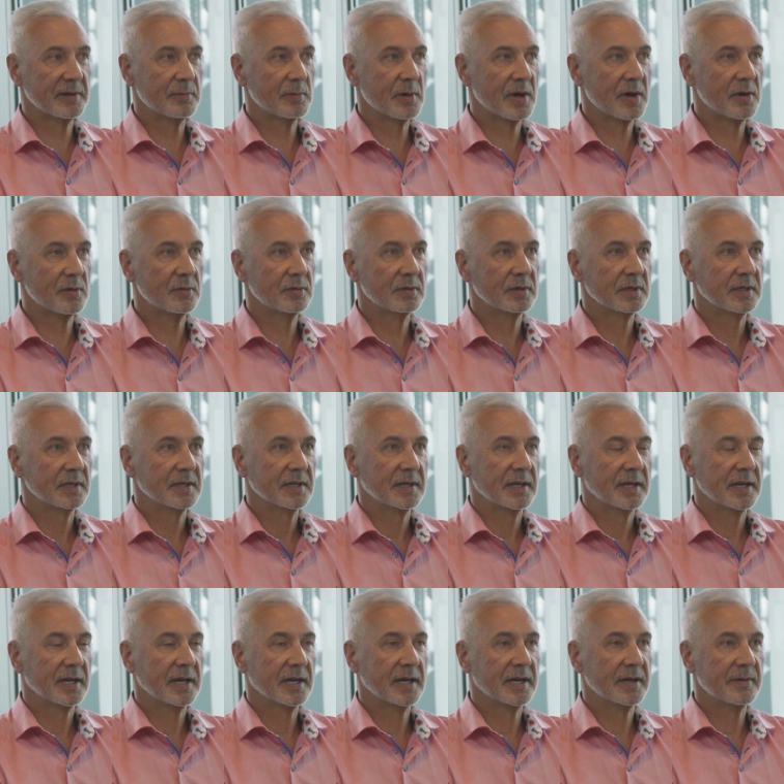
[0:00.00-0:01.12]
well.
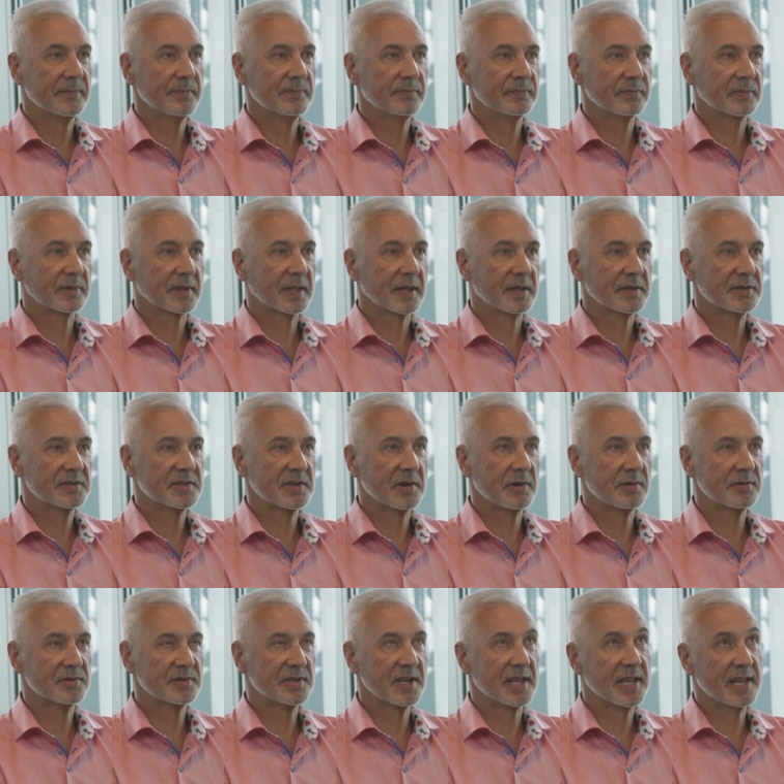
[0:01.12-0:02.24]
Um, so I
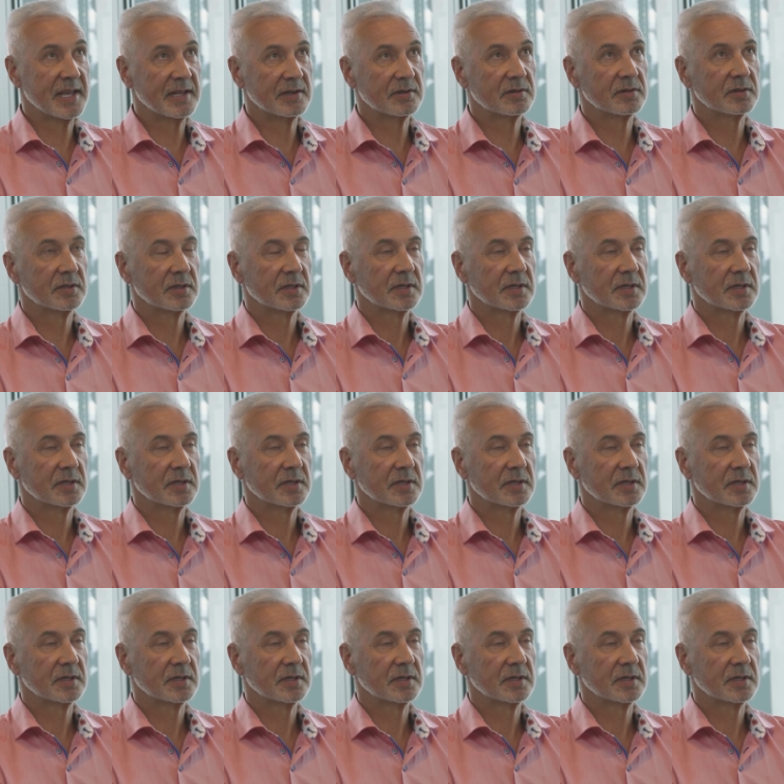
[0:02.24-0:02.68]
was ahead.